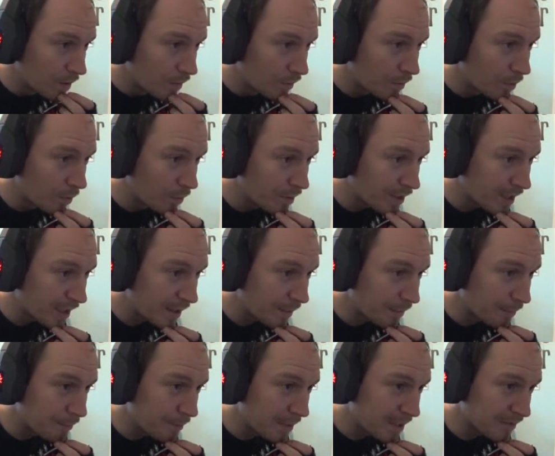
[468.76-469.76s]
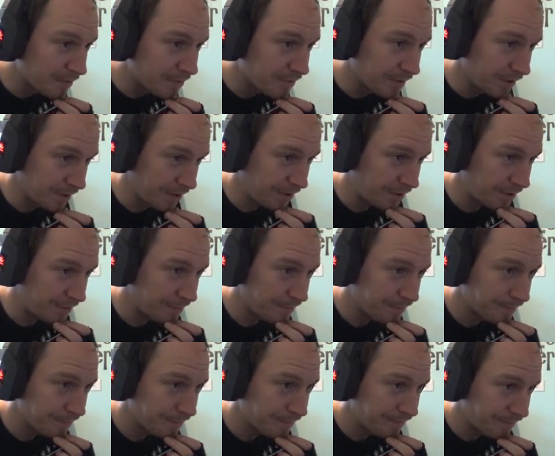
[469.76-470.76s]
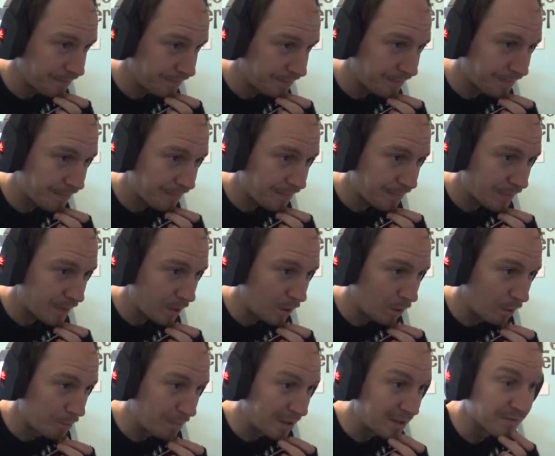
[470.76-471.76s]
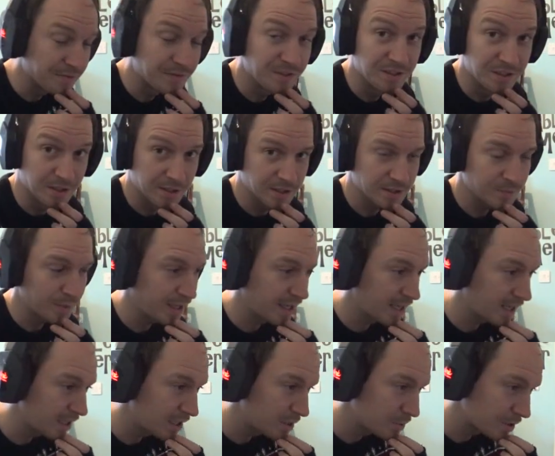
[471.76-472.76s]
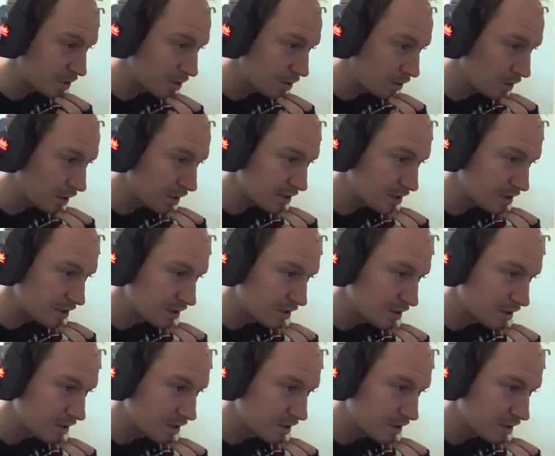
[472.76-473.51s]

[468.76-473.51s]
will be Minffordd, or Minford as we English would call it.